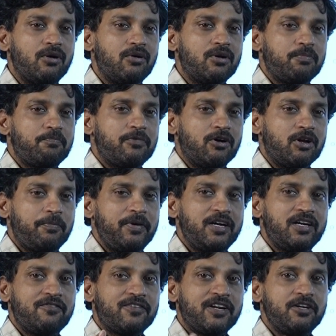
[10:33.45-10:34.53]
over a
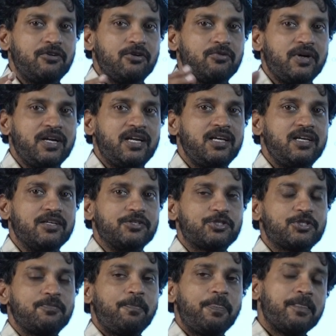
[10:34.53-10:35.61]
period of 10 to 20
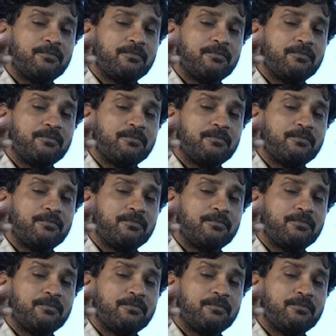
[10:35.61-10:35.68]
years.